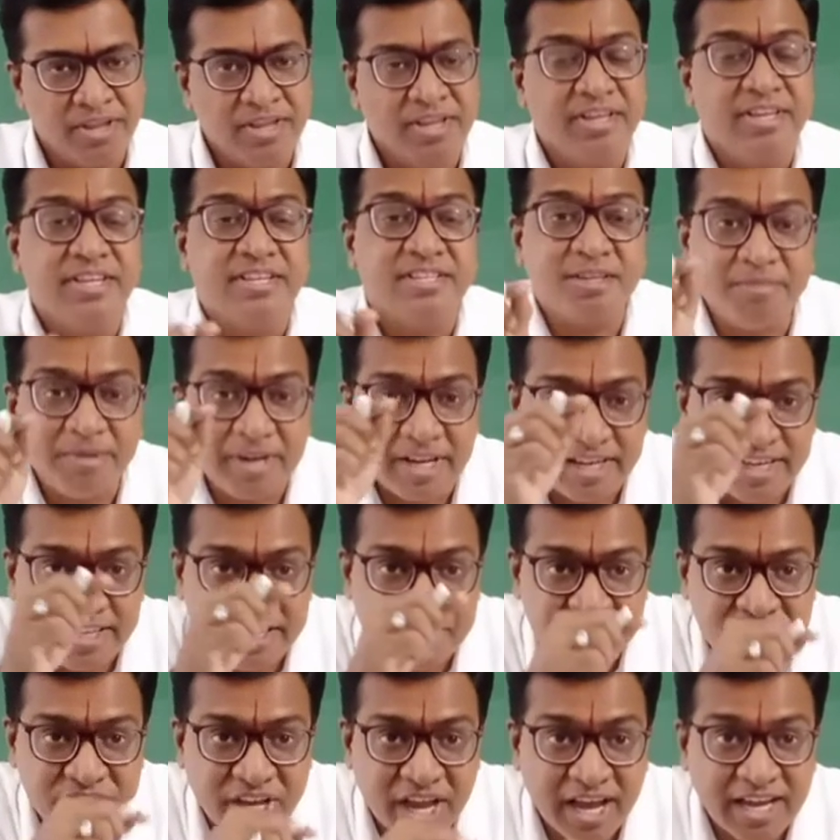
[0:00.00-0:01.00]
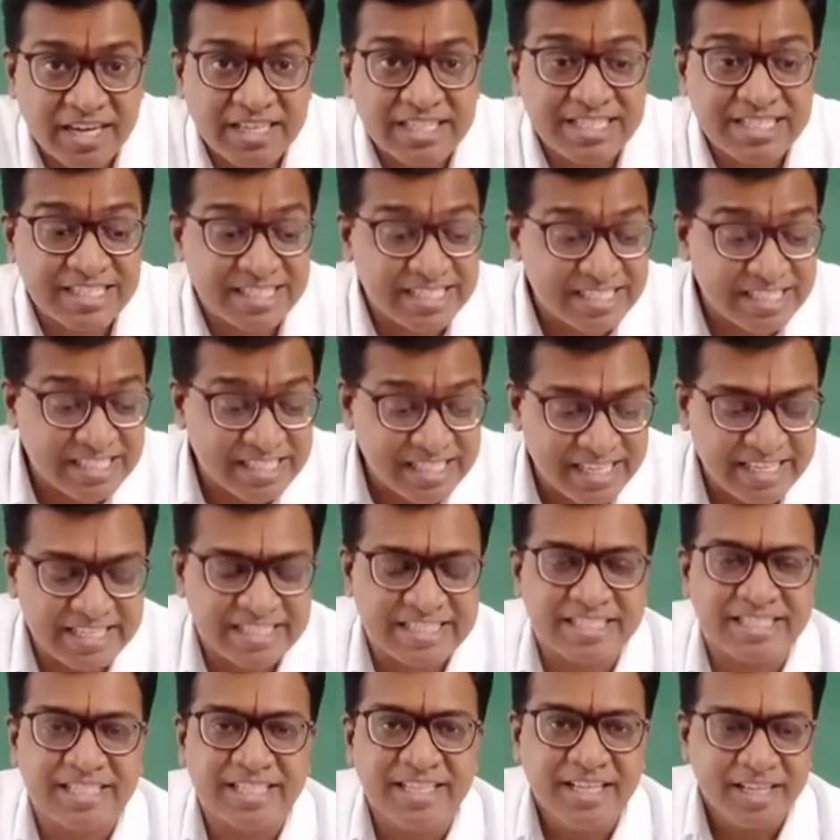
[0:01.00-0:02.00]
Similarly, charged
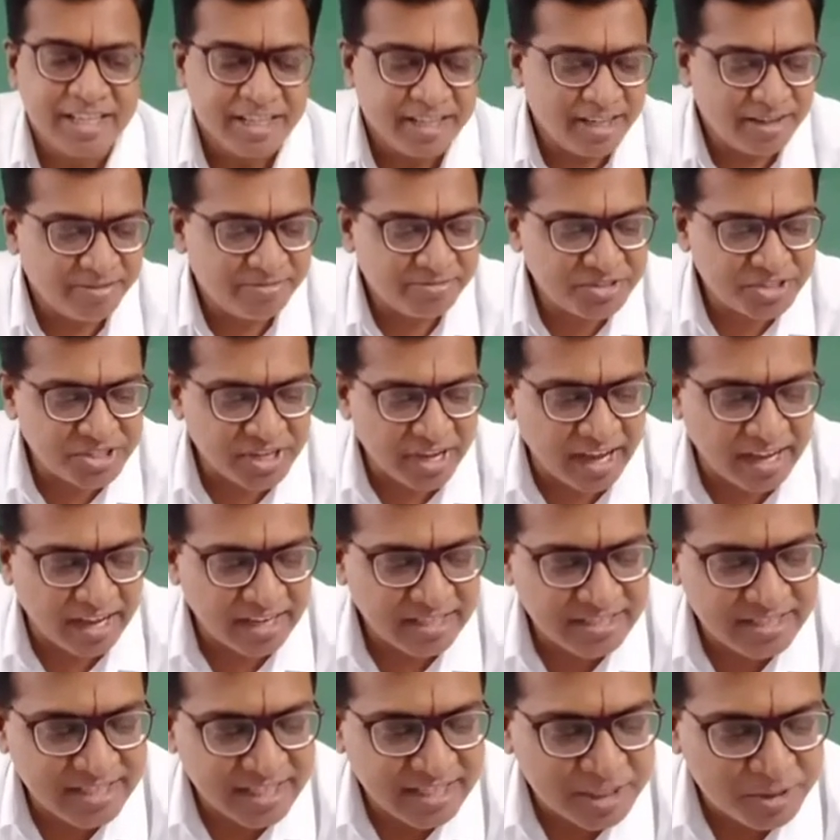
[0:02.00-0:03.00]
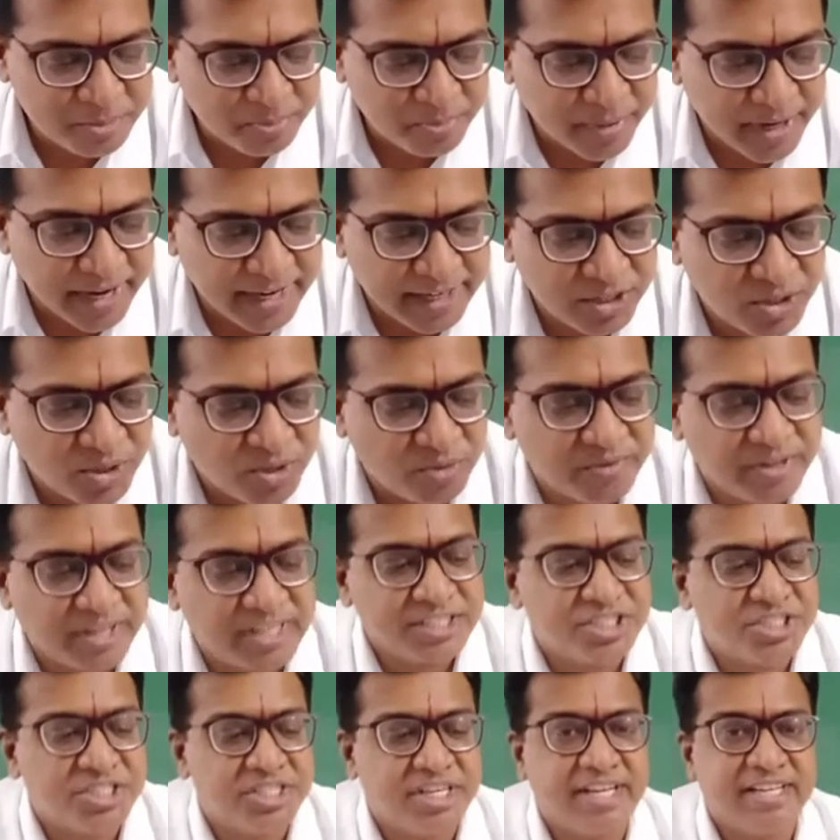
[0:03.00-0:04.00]
sheet, if charge is spread over
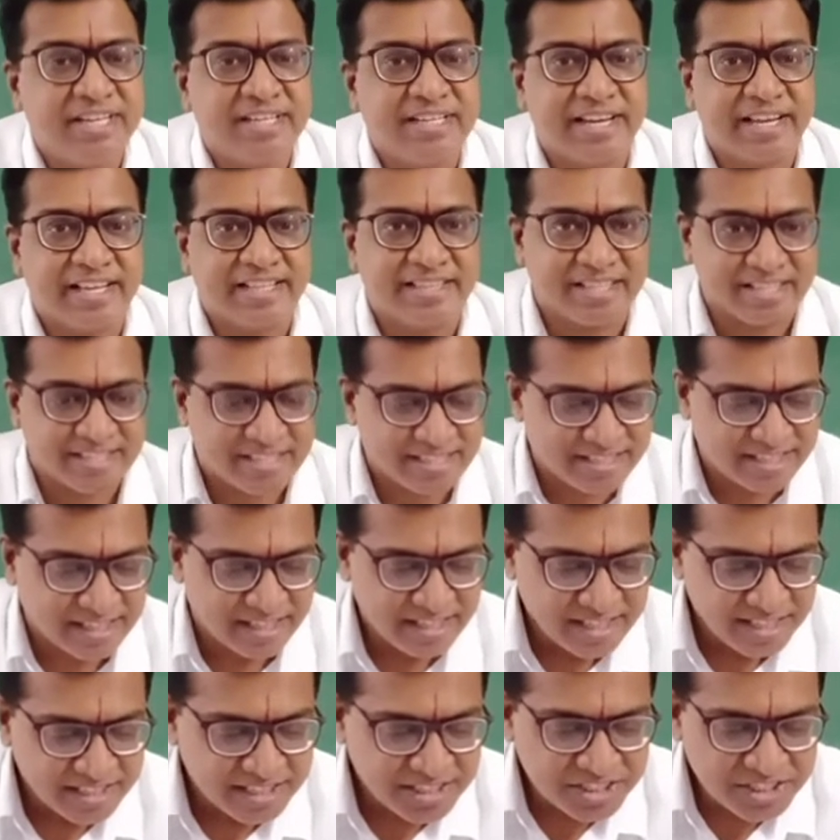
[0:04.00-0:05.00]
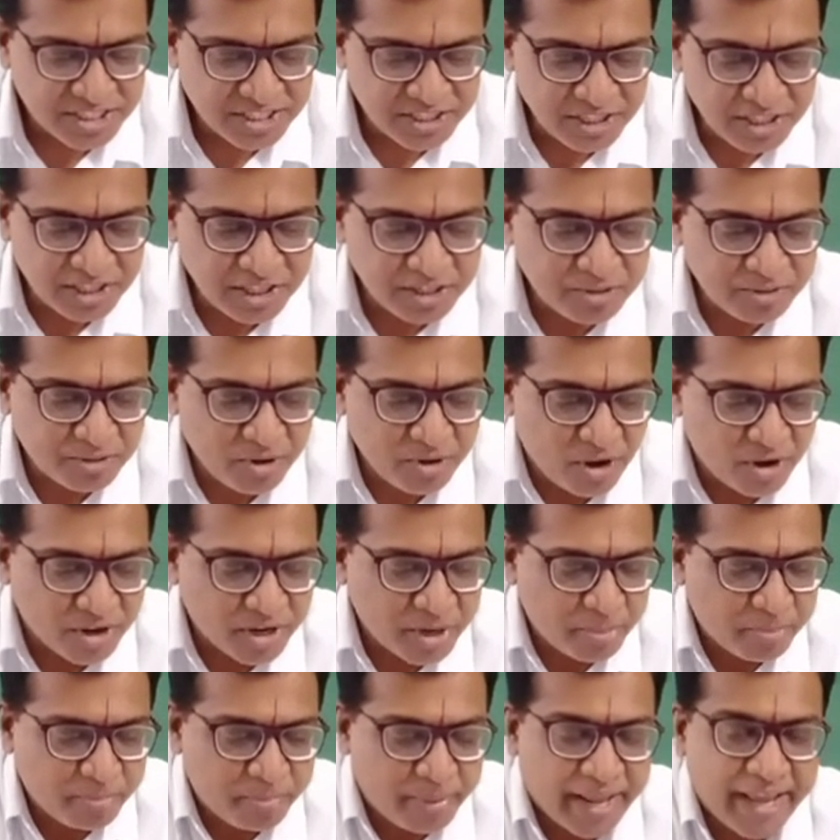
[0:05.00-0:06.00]
a sheet like this, on
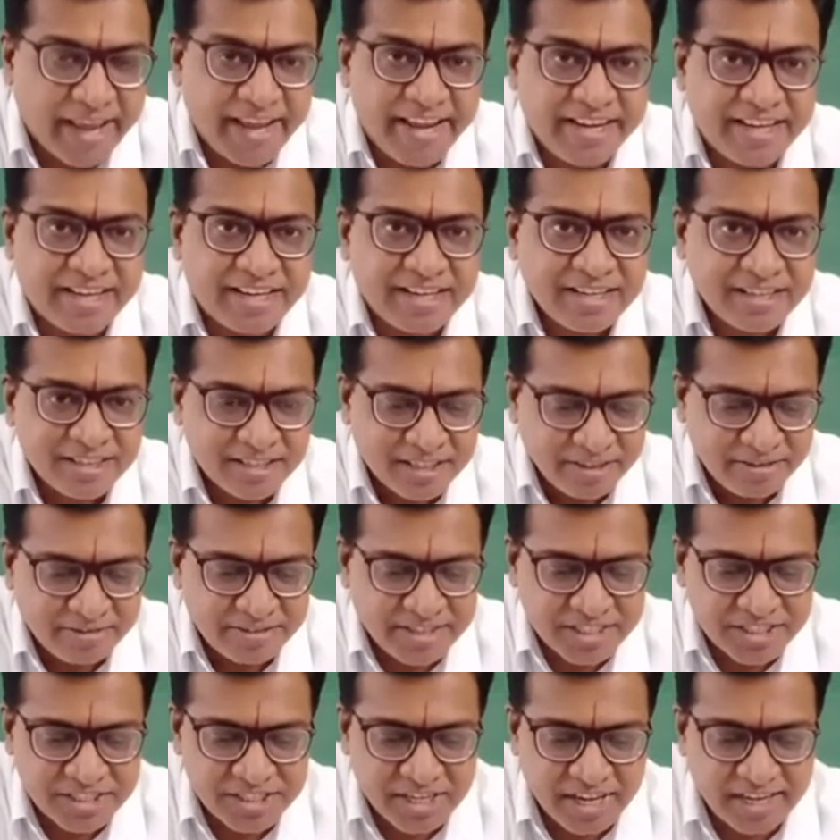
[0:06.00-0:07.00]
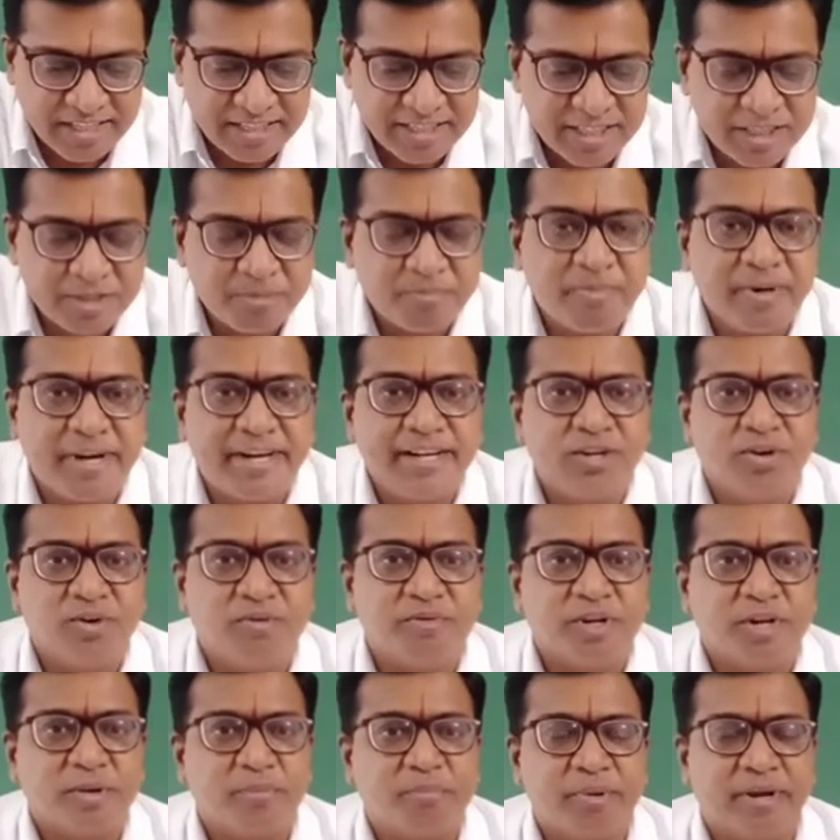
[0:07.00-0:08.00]
a plane, if the charge is spread
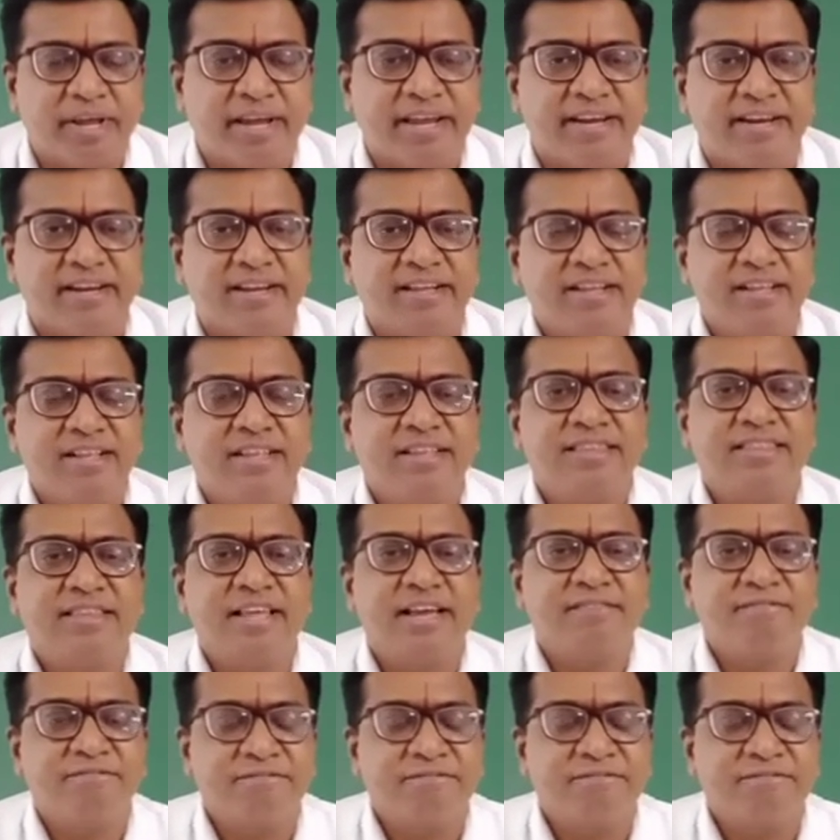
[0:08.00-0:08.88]
over a plane, then